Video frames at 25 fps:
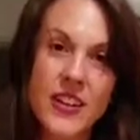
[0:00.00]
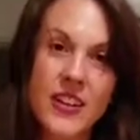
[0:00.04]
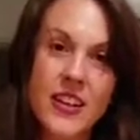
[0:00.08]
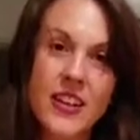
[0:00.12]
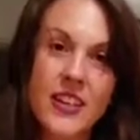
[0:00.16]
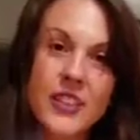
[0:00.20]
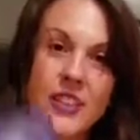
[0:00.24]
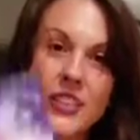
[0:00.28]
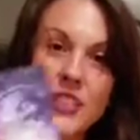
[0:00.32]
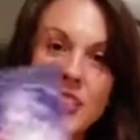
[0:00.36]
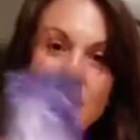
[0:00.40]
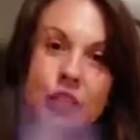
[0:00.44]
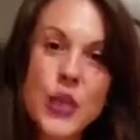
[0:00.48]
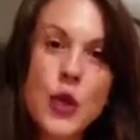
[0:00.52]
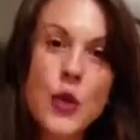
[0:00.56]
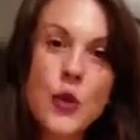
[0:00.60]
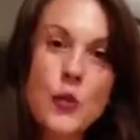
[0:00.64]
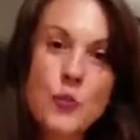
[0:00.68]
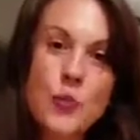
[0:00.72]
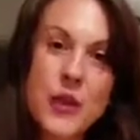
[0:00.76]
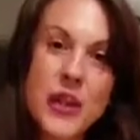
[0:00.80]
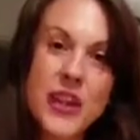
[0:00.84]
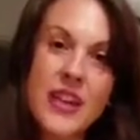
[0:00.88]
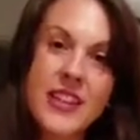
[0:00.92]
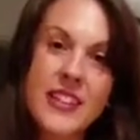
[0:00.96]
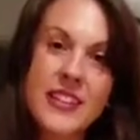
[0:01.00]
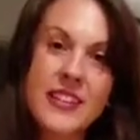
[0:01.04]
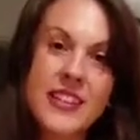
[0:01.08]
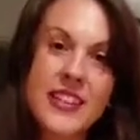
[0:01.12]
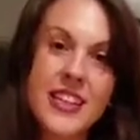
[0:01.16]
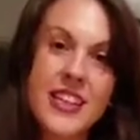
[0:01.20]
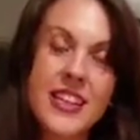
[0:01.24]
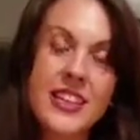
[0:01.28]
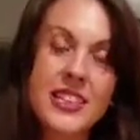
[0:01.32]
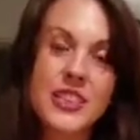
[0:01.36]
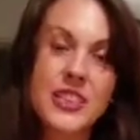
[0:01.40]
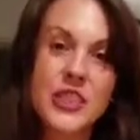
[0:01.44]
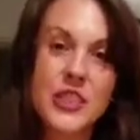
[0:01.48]
So be it,
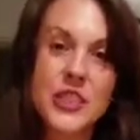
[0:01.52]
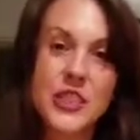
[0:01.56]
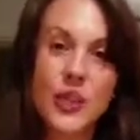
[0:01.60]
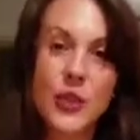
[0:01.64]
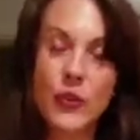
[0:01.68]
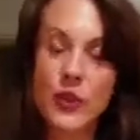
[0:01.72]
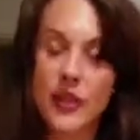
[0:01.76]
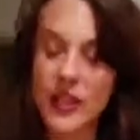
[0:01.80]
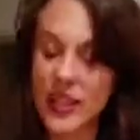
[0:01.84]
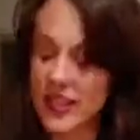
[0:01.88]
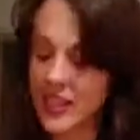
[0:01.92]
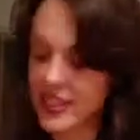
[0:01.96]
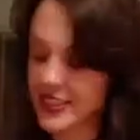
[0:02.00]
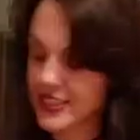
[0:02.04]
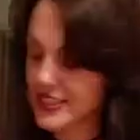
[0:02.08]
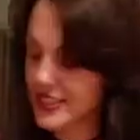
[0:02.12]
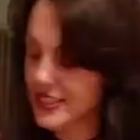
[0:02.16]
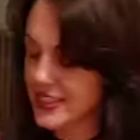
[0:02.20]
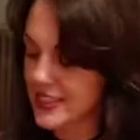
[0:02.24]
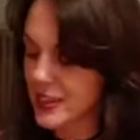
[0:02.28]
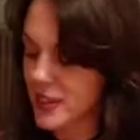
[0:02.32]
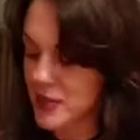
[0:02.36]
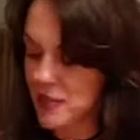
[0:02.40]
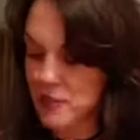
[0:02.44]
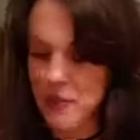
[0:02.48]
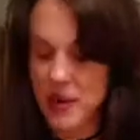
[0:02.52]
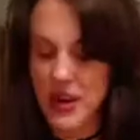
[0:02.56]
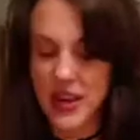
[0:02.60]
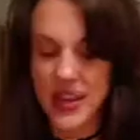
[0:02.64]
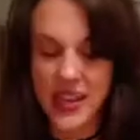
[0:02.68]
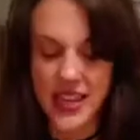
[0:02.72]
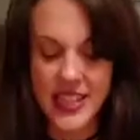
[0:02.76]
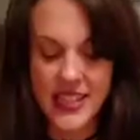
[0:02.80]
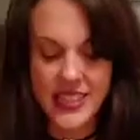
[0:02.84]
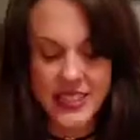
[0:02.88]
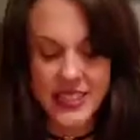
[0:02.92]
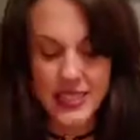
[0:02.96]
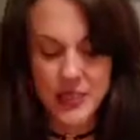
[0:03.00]
and so it is.
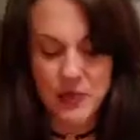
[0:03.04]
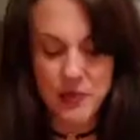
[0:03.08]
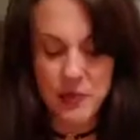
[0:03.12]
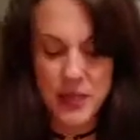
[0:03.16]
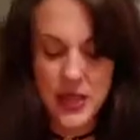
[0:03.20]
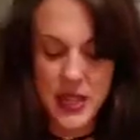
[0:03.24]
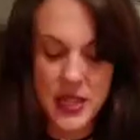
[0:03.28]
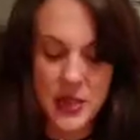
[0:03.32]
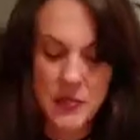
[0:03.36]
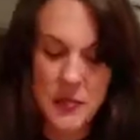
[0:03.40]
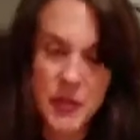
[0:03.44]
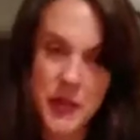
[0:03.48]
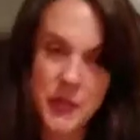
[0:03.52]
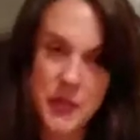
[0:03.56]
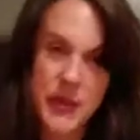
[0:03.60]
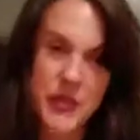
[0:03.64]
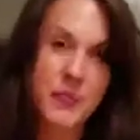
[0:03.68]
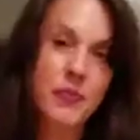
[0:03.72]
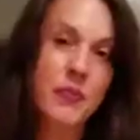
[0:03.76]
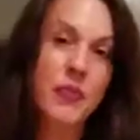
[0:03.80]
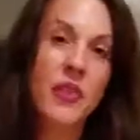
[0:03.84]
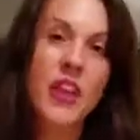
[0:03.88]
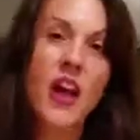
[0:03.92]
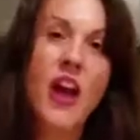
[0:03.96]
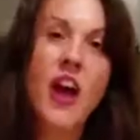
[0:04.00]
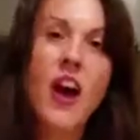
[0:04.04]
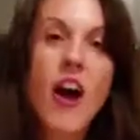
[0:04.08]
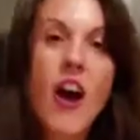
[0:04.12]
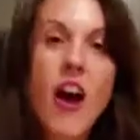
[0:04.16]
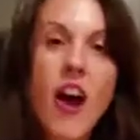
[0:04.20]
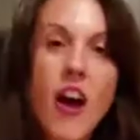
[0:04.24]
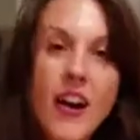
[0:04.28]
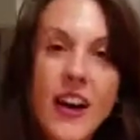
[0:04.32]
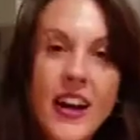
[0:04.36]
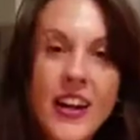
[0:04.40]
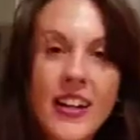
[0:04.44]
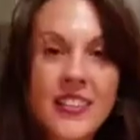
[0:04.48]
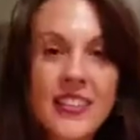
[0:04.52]
Blessed be, baby. All
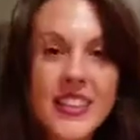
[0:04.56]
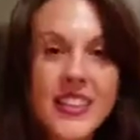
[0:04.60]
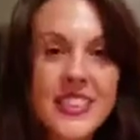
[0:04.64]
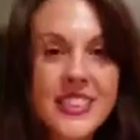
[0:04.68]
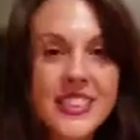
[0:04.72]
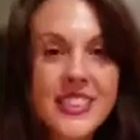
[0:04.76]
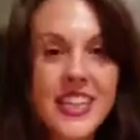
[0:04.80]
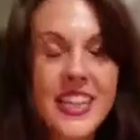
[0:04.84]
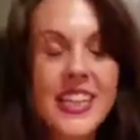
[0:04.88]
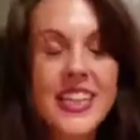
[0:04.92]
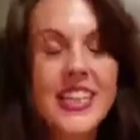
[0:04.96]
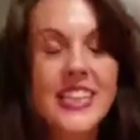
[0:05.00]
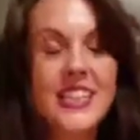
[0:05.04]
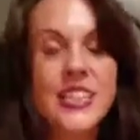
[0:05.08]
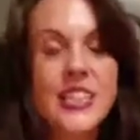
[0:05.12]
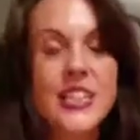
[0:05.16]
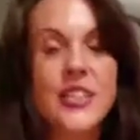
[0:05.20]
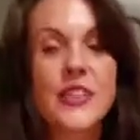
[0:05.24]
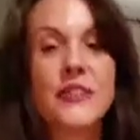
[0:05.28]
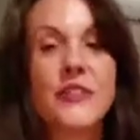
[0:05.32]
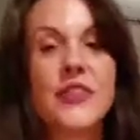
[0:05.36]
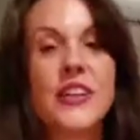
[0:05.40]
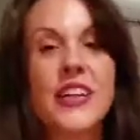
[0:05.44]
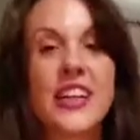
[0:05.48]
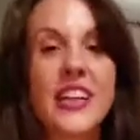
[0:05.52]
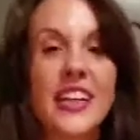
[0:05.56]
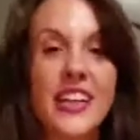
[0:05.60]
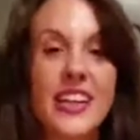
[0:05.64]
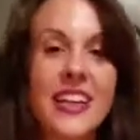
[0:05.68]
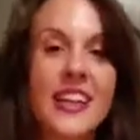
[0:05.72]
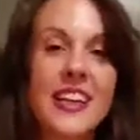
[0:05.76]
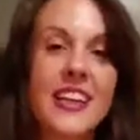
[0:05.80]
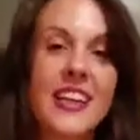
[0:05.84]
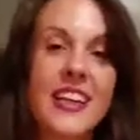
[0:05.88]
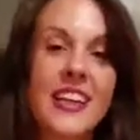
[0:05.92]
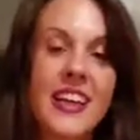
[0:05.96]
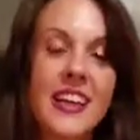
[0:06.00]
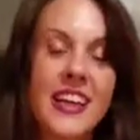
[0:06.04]
right, let's get into the reading.
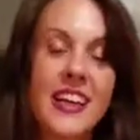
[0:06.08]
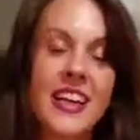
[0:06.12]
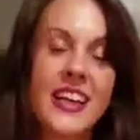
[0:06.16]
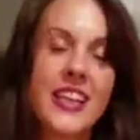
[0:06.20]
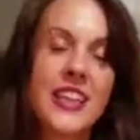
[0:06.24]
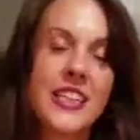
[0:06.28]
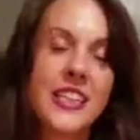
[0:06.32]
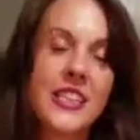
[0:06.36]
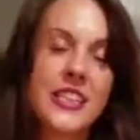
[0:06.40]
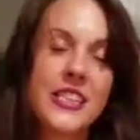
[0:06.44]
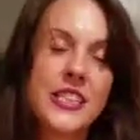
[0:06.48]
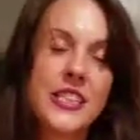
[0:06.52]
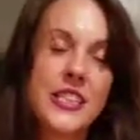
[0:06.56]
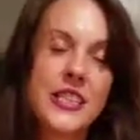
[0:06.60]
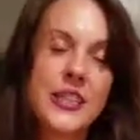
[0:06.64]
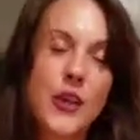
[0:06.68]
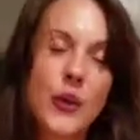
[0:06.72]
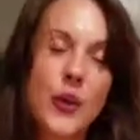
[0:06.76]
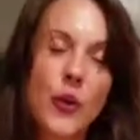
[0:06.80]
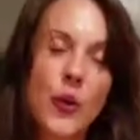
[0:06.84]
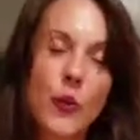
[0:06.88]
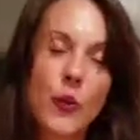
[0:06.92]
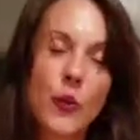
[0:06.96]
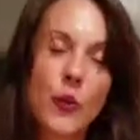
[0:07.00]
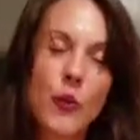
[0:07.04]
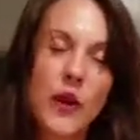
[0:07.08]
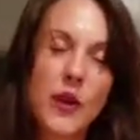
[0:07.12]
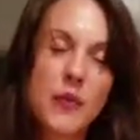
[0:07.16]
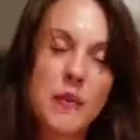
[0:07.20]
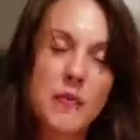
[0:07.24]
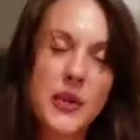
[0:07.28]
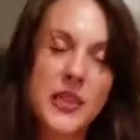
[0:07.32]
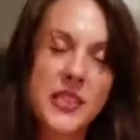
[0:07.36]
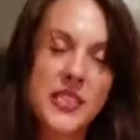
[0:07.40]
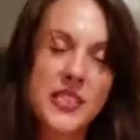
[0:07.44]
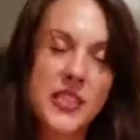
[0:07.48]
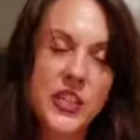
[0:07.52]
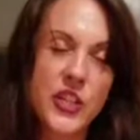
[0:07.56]
So, what
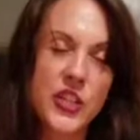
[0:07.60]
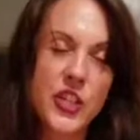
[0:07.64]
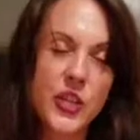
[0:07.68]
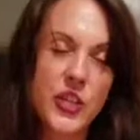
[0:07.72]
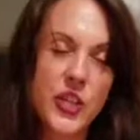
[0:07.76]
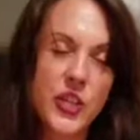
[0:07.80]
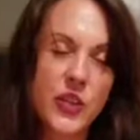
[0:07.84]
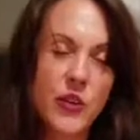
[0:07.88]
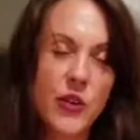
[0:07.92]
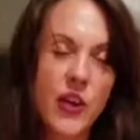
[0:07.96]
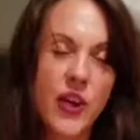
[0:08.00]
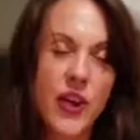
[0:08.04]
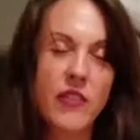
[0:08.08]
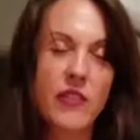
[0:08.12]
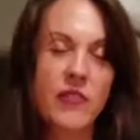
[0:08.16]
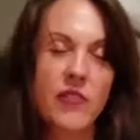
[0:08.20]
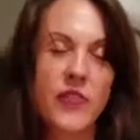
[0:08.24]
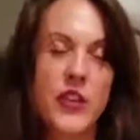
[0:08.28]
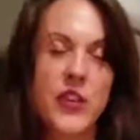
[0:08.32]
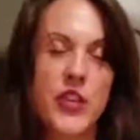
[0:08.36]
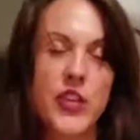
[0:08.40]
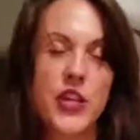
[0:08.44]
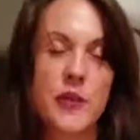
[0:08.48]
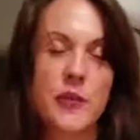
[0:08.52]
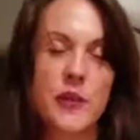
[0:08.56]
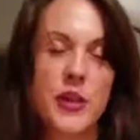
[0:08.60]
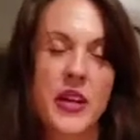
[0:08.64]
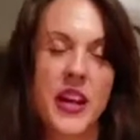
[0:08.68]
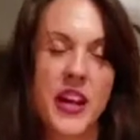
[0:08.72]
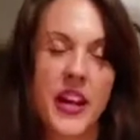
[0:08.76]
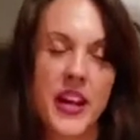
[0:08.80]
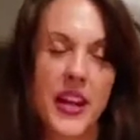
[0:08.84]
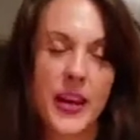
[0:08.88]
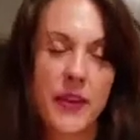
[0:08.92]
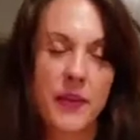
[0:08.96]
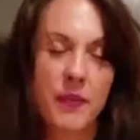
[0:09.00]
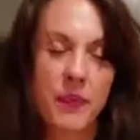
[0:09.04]
message do you have for Gemini?